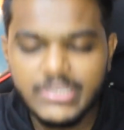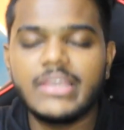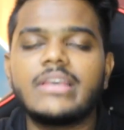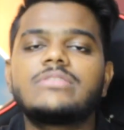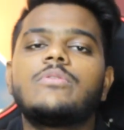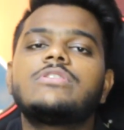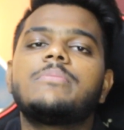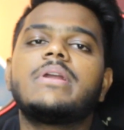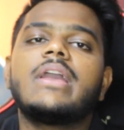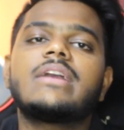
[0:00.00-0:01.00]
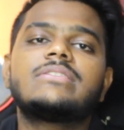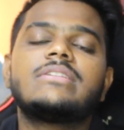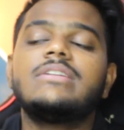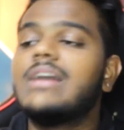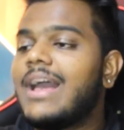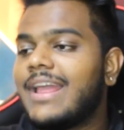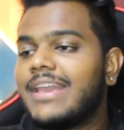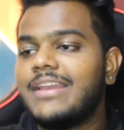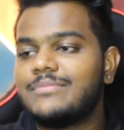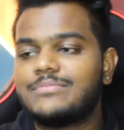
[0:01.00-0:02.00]
Thank you guys for watching my reaction. And
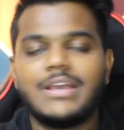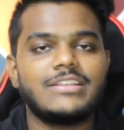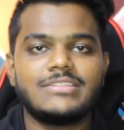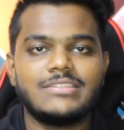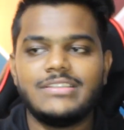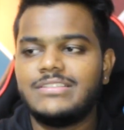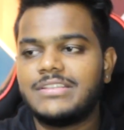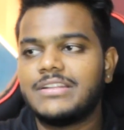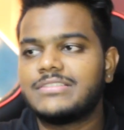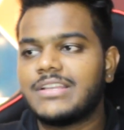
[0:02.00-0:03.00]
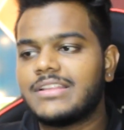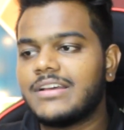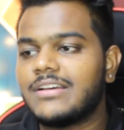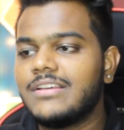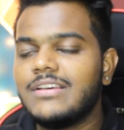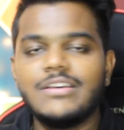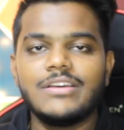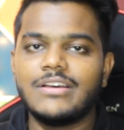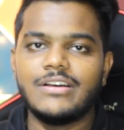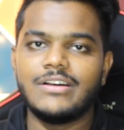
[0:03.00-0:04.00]
again, as he said, Xatar,
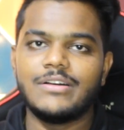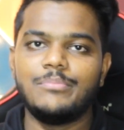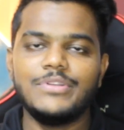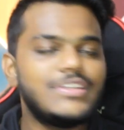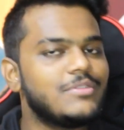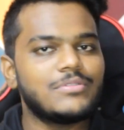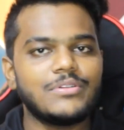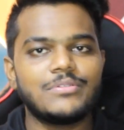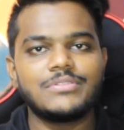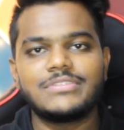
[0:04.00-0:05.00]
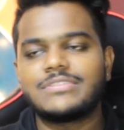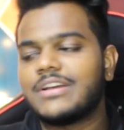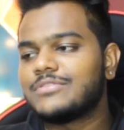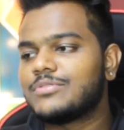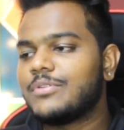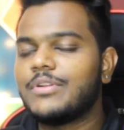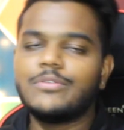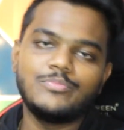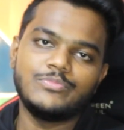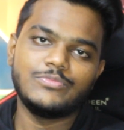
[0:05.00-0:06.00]
Bishi Kurda Kurdistan. So,
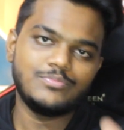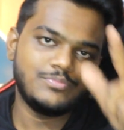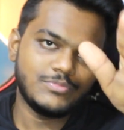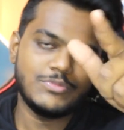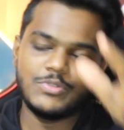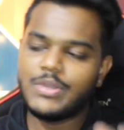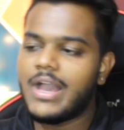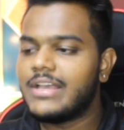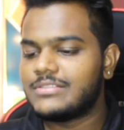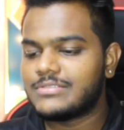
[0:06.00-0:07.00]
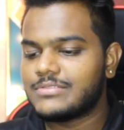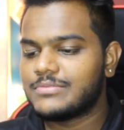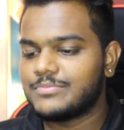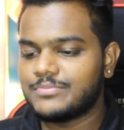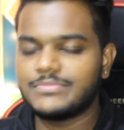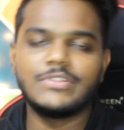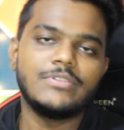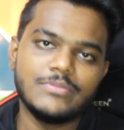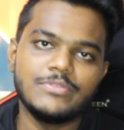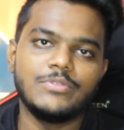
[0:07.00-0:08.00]
you guys
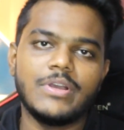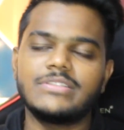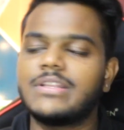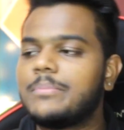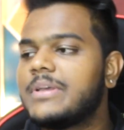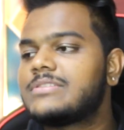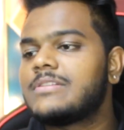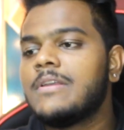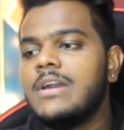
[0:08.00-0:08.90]
are the best.